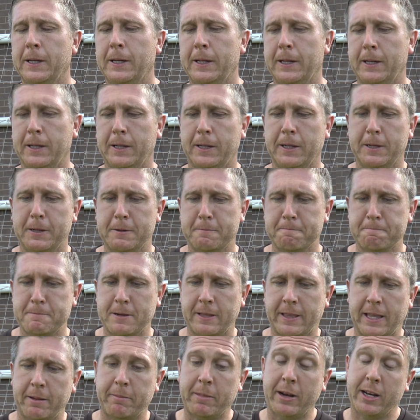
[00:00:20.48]

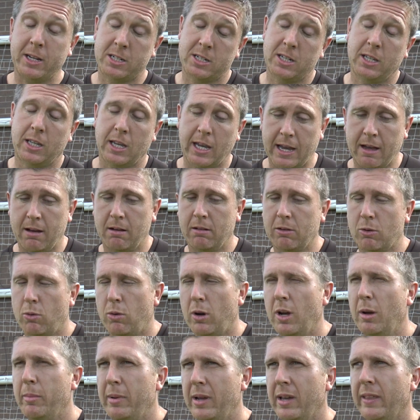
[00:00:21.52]
And they managed to get out
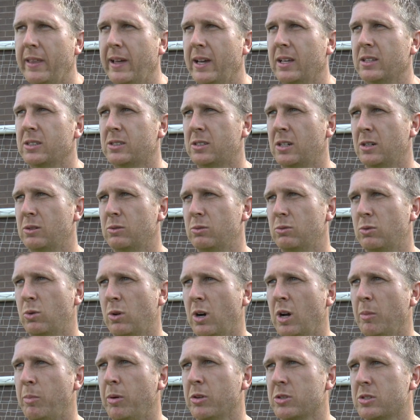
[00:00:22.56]
quite a bit of that, so
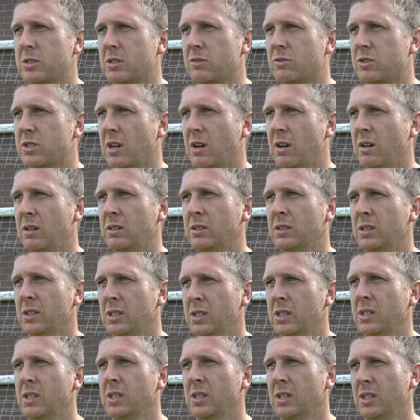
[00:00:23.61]
quite a positive start.
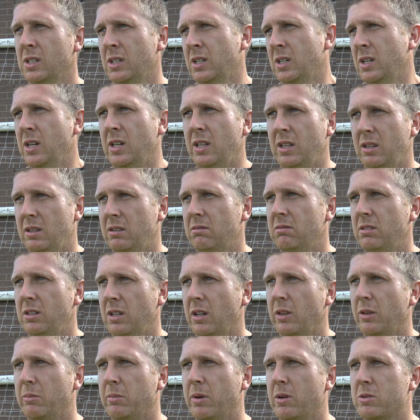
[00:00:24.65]
And you
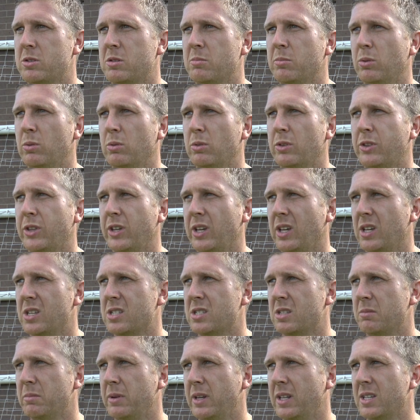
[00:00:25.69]
know, the most important thing
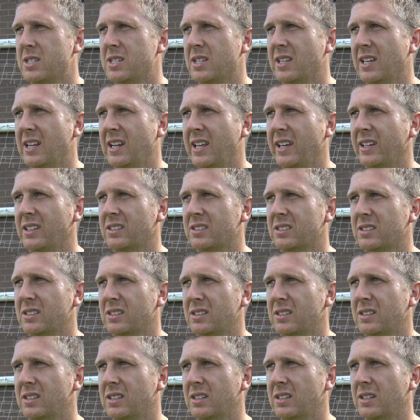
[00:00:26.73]
is the minutes in their legs,
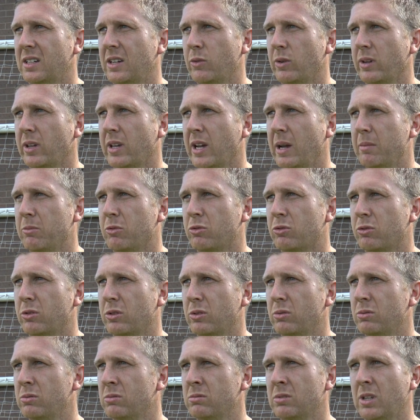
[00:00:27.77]
and everyone came
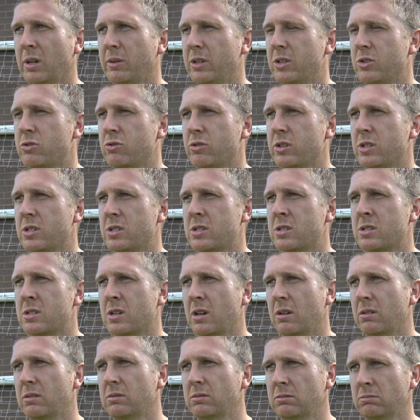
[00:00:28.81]
through, no injuries,
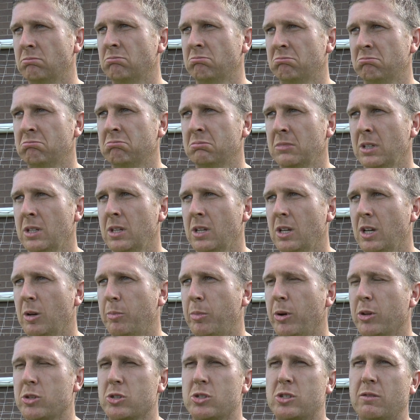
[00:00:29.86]
so a
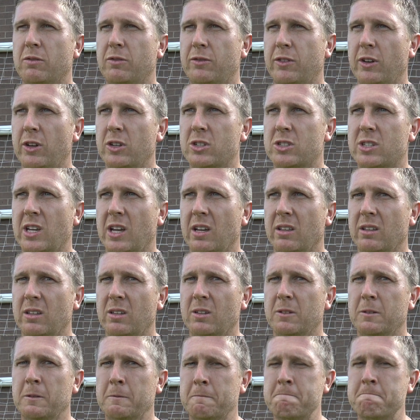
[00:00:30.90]
positive first day, I
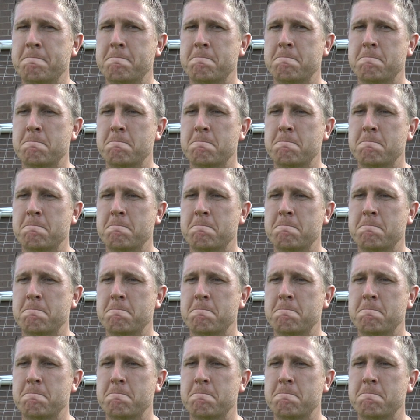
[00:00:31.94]
think.